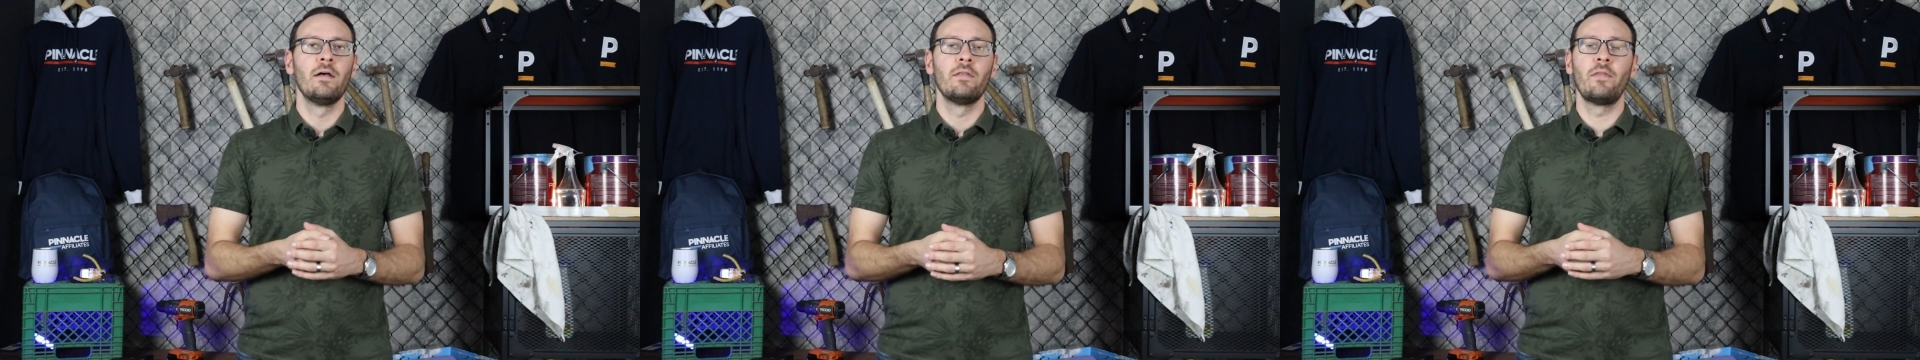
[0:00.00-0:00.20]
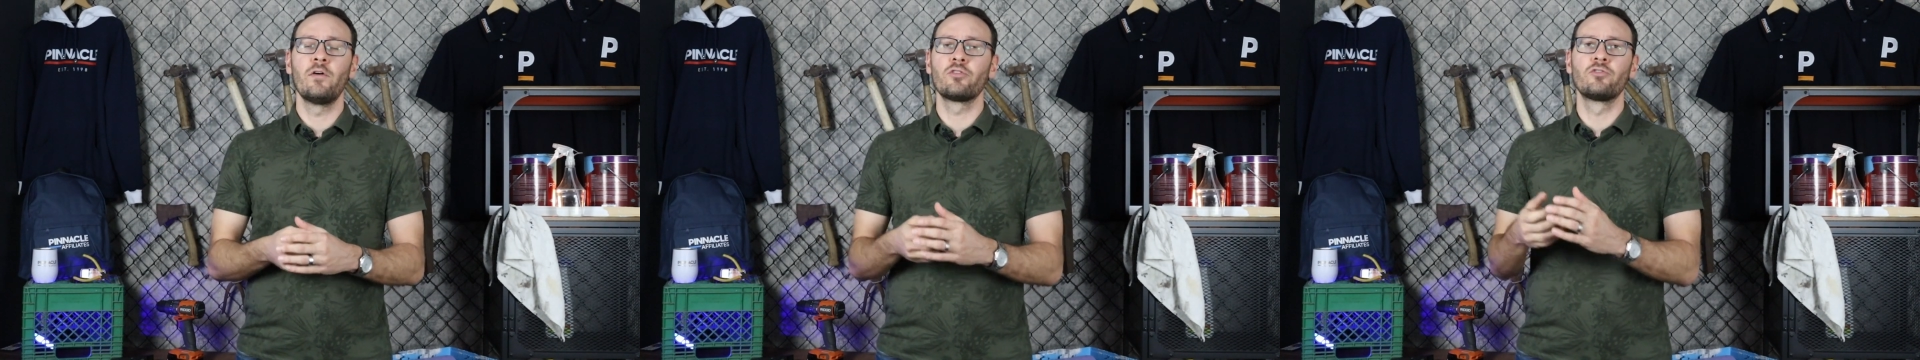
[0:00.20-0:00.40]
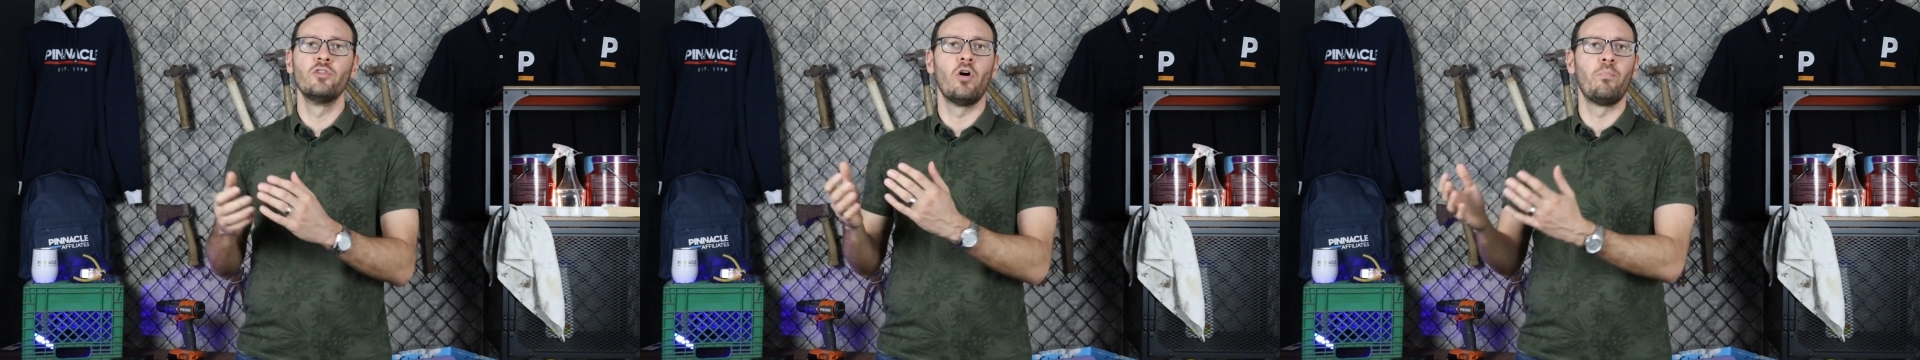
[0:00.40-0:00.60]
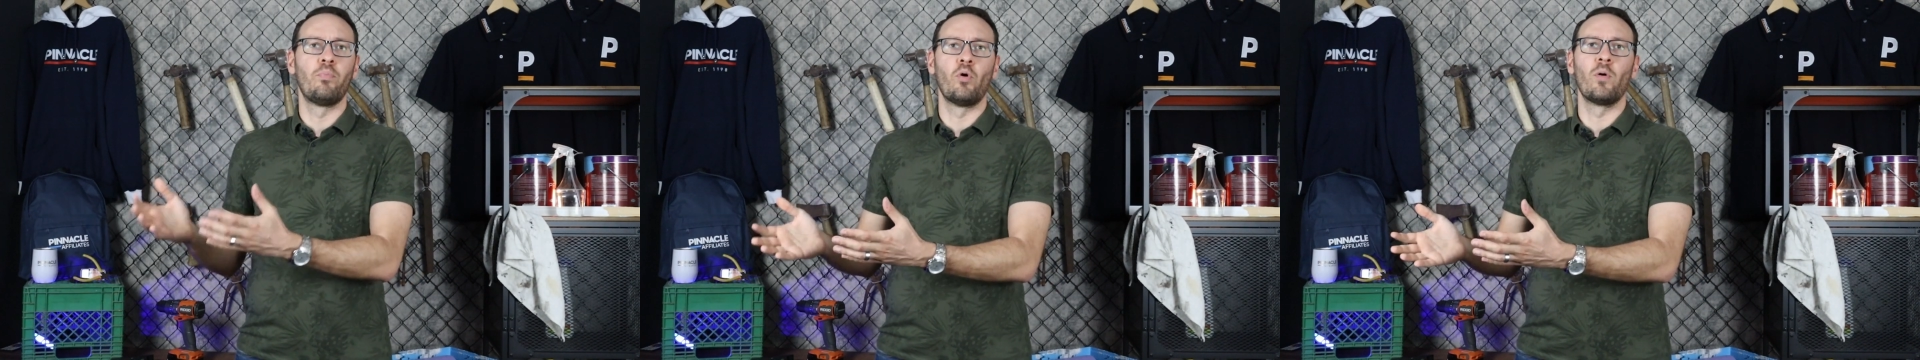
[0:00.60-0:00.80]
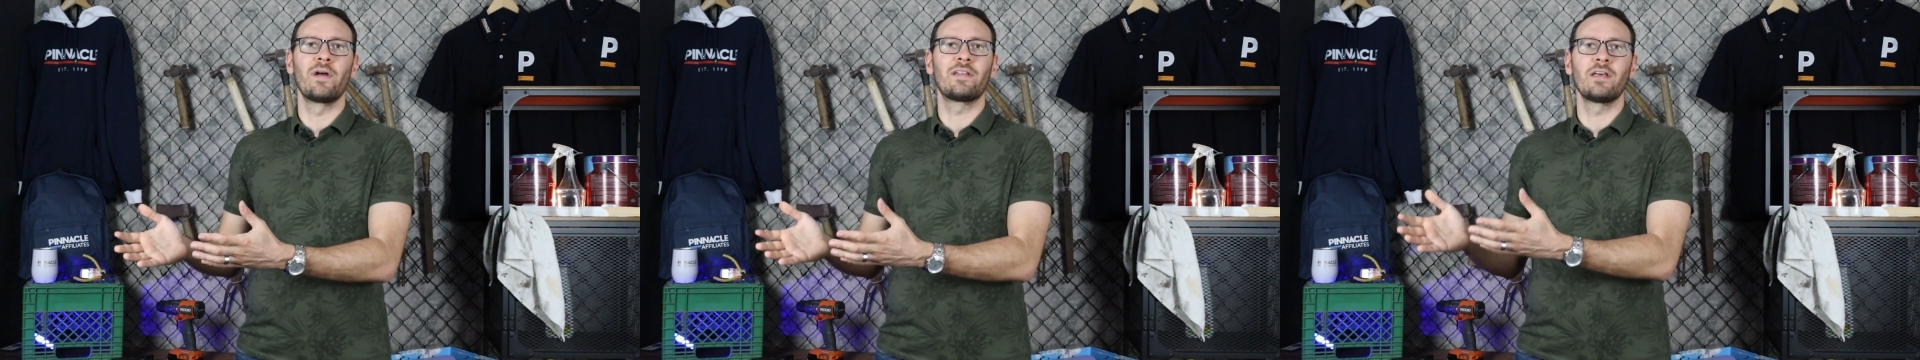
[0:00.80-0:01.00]
then there's no
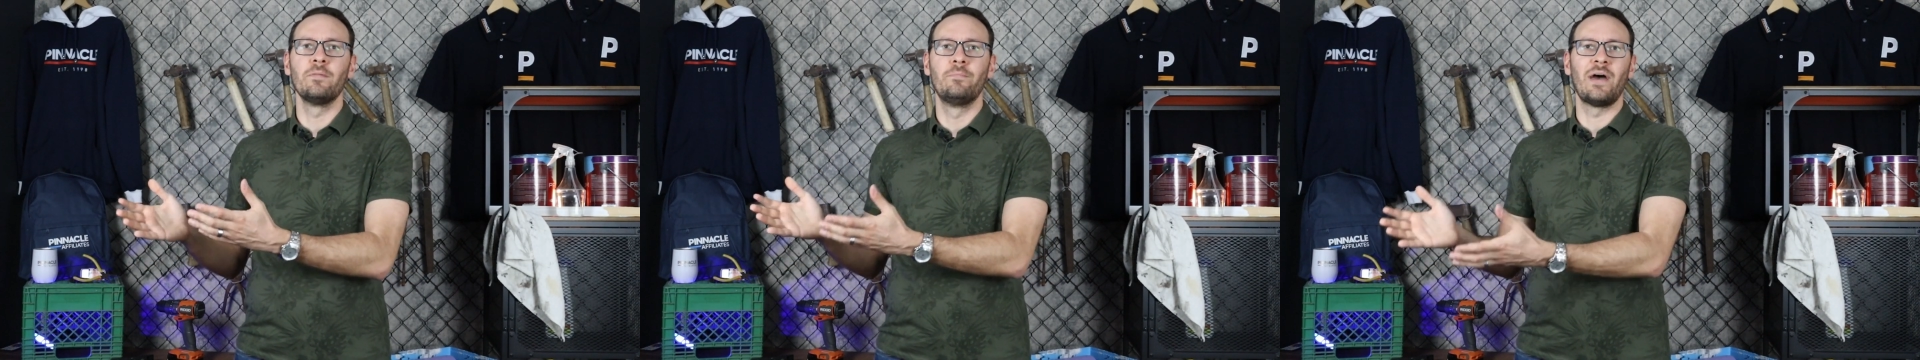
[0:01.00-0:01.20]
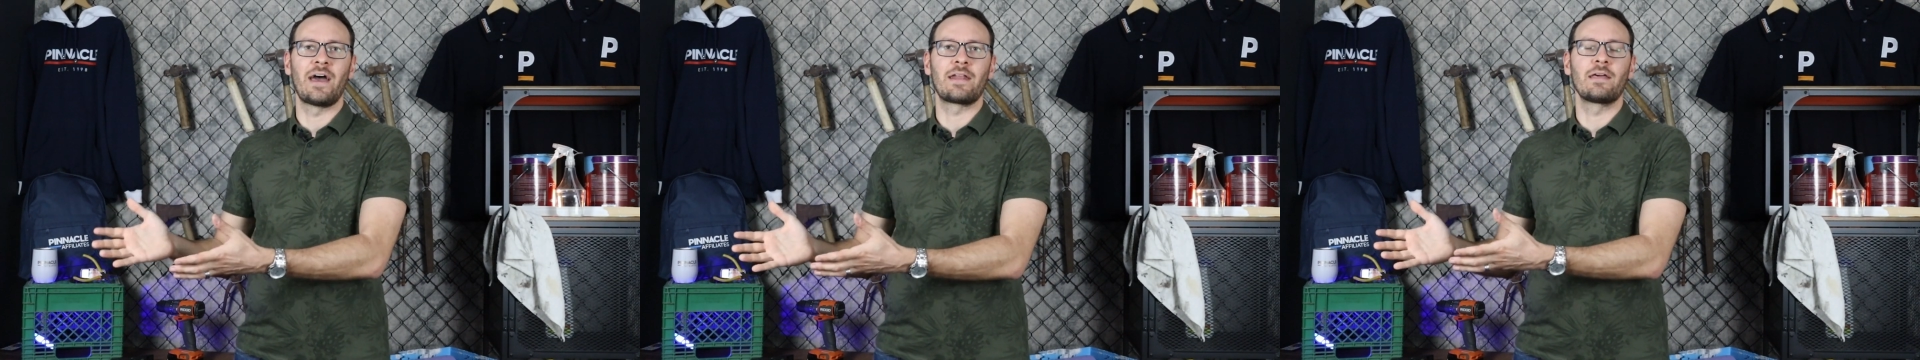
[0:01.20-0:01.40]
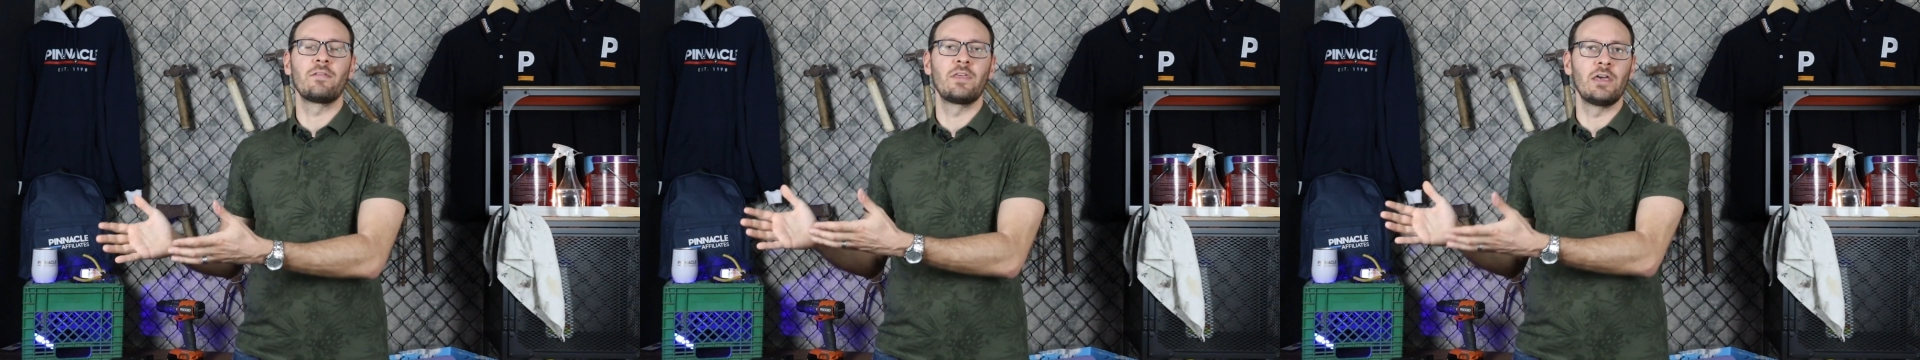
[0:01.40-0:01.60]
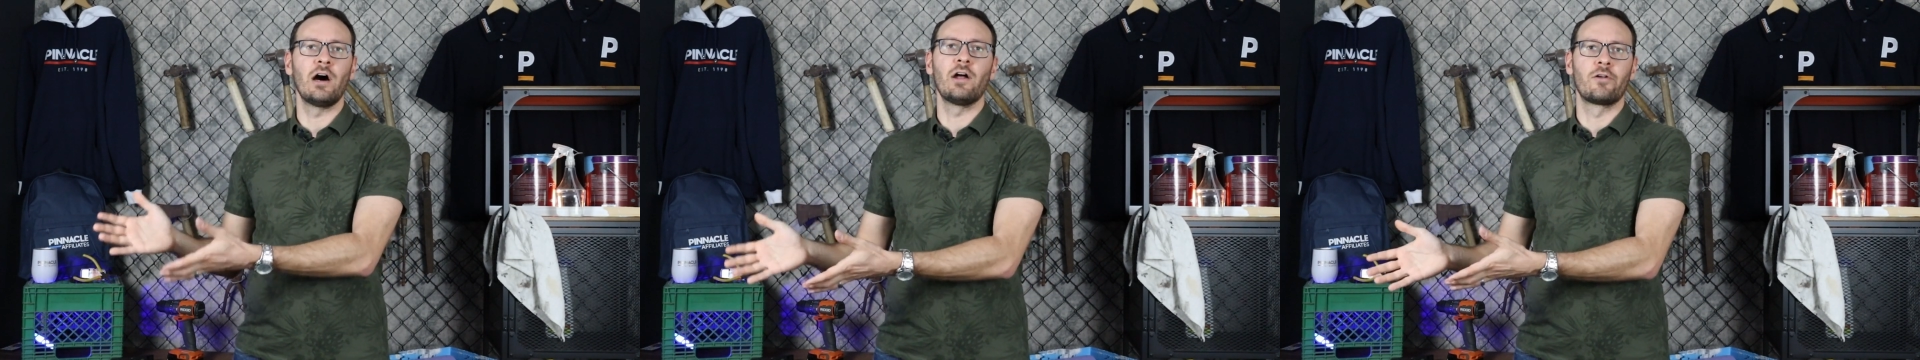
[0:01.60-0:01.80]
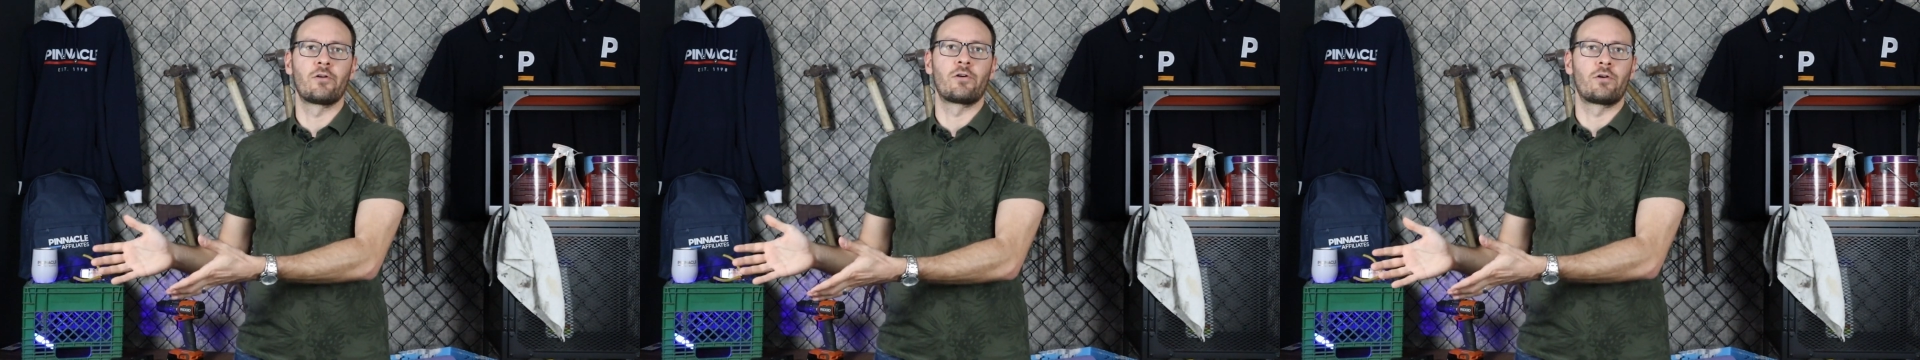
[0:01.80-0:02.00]
point in betting the
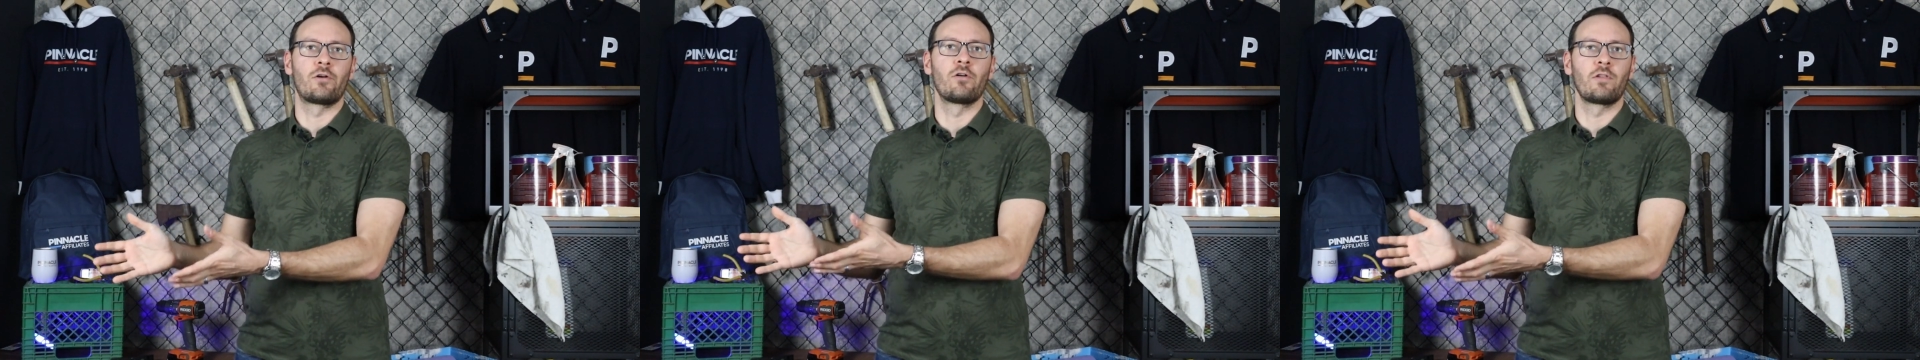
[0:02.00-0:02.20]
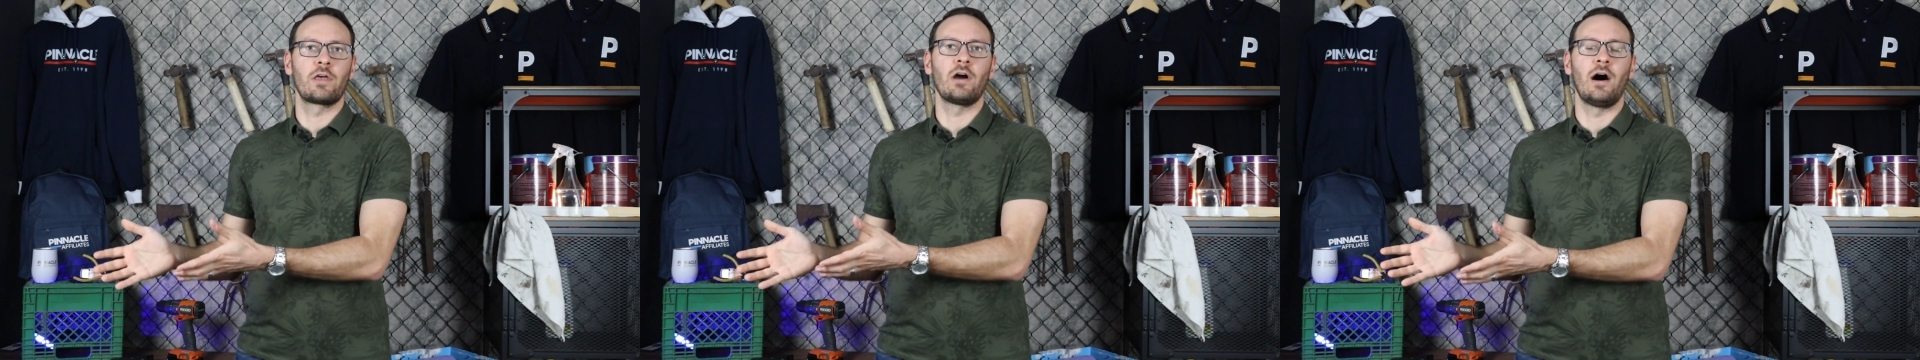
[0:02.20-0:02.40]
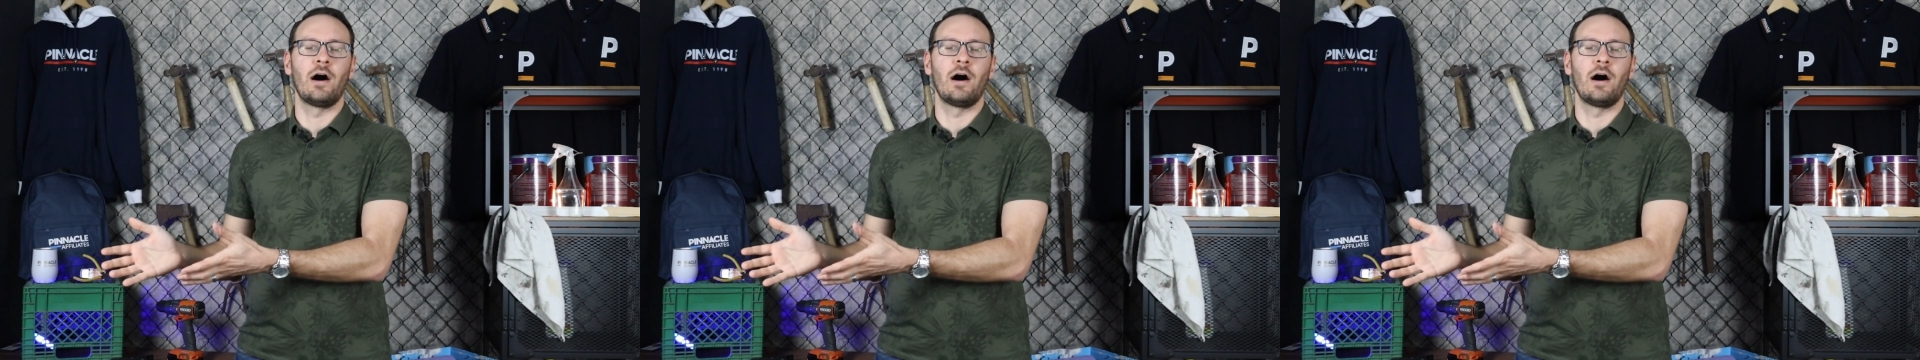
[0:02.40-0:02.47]
under early